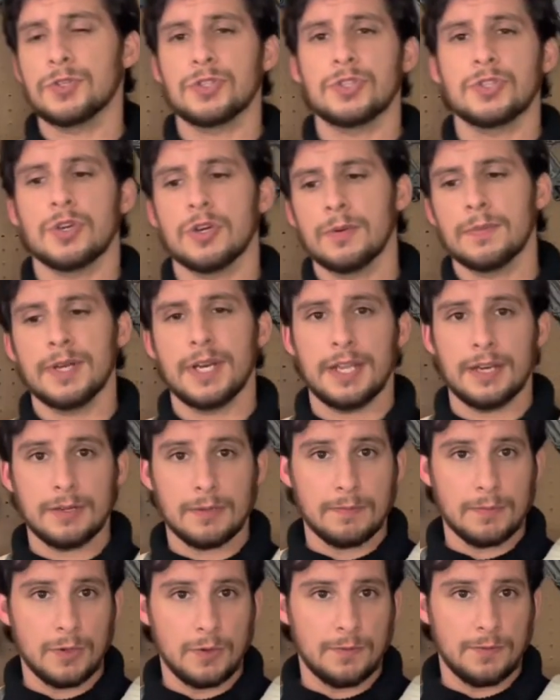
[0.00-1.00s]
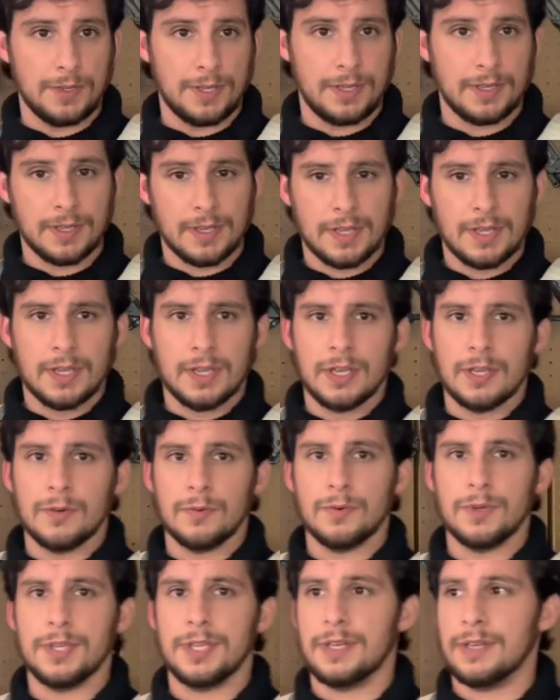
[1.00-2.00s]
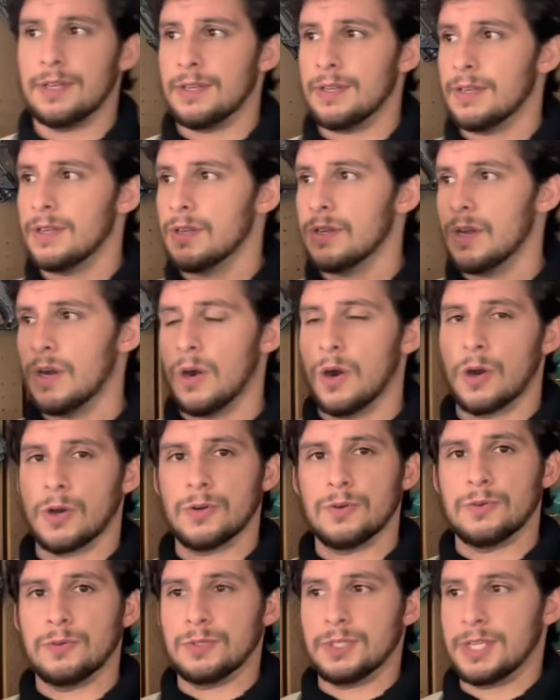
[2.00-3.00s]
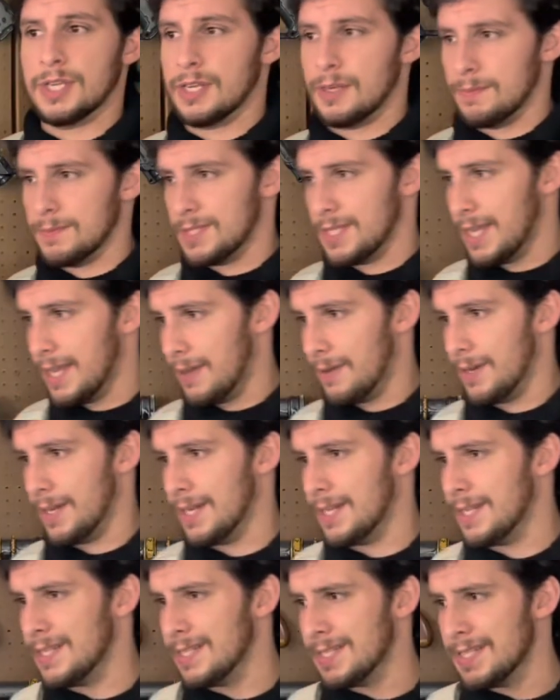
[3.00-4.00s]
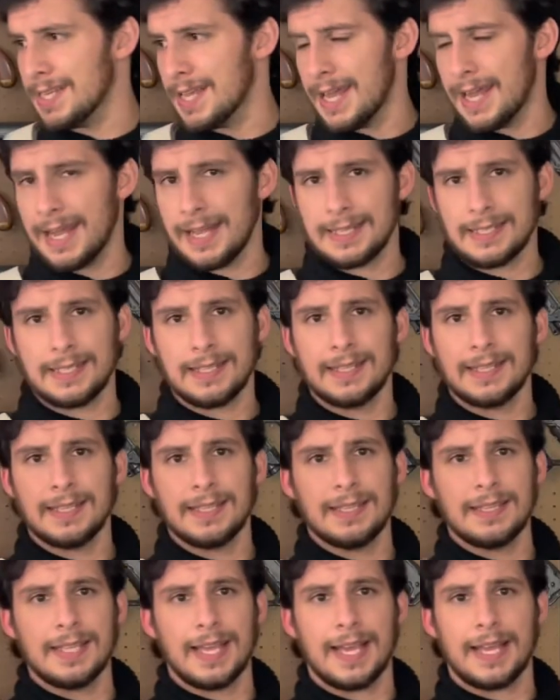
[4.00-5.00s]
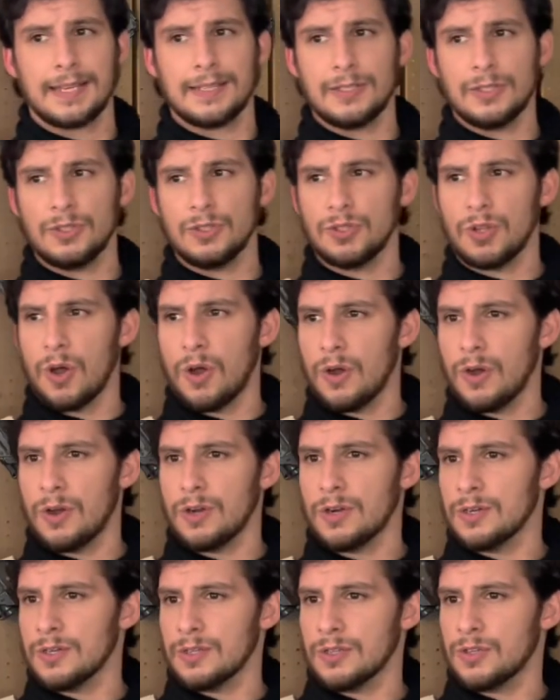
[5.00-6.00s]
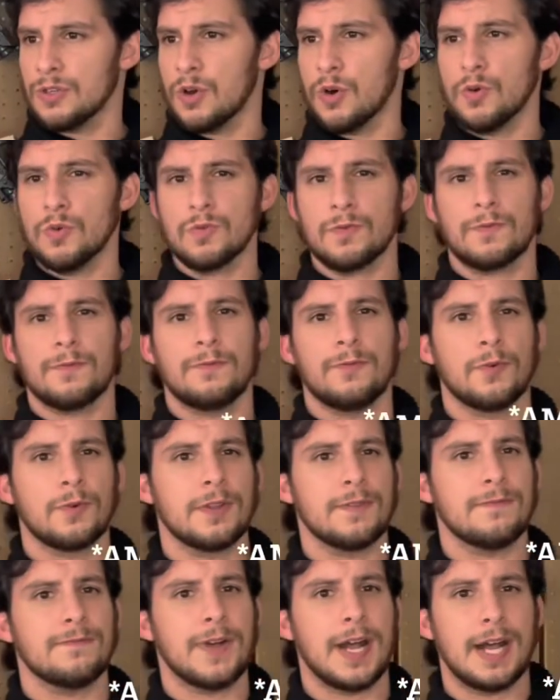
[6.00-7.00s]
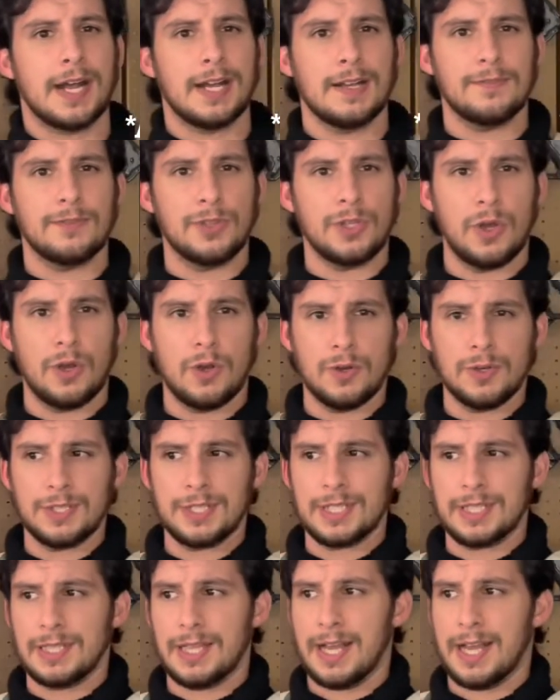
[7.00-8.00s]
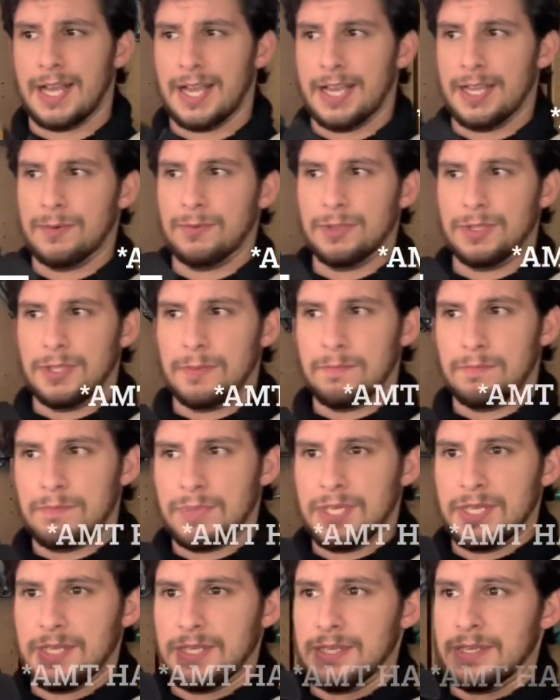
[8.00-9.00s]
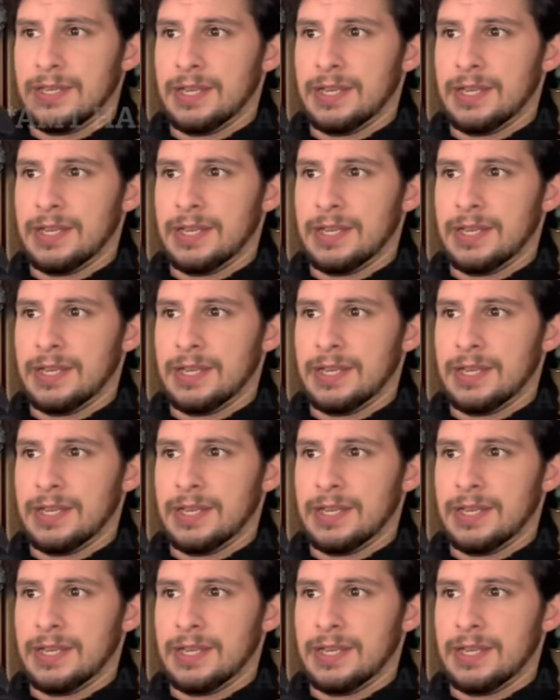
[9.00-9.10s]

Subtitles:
Terminator movie, when Arnold comes out and he's got that long Colt 45 long slide with the big,